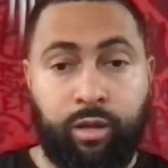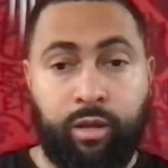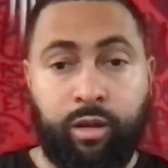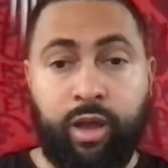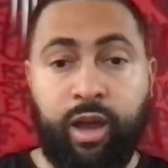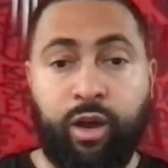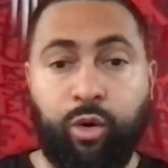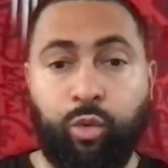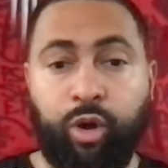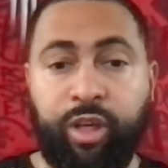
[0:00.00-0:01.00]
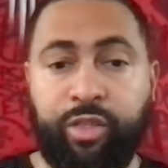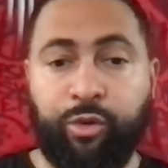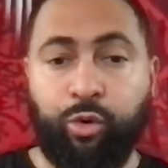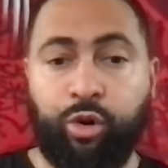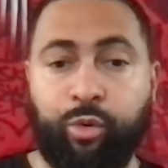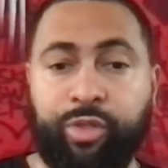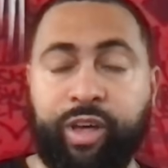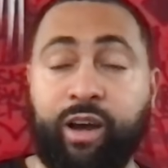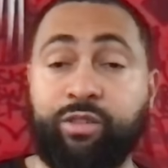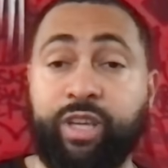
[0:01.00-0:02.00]
Now, with or
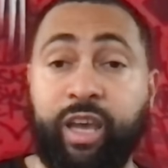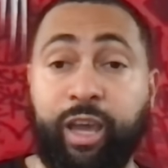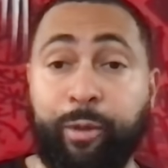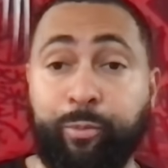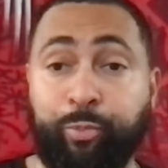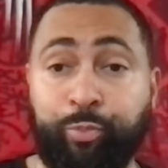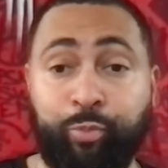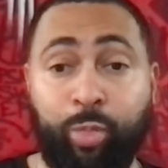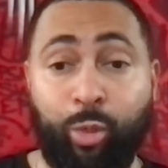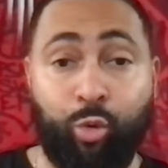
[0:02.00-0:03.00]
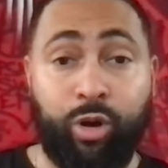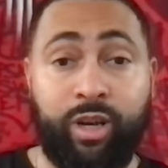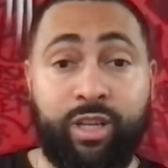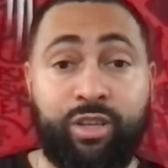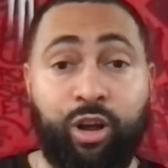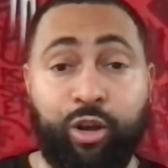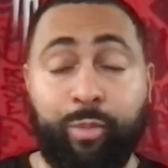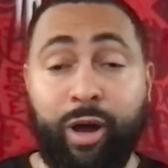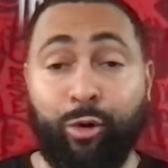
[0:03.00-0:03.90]
without Dame, we're going to talk about